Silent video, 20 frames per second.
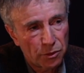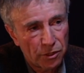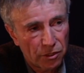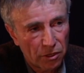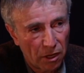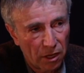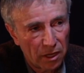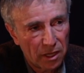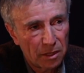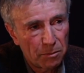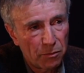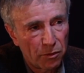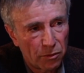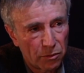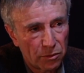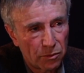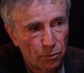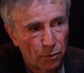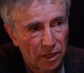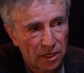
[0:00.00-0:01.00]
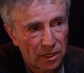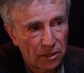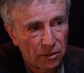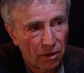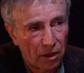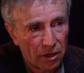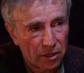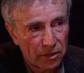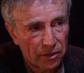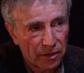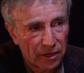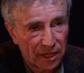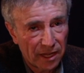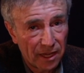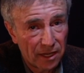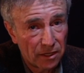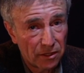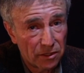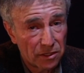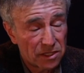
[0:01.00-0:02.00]
we're talking about what Dr.
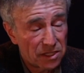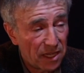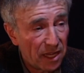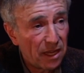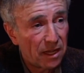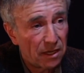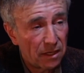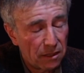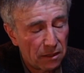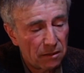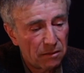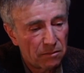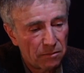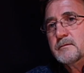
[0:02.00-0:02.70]
Kendall said,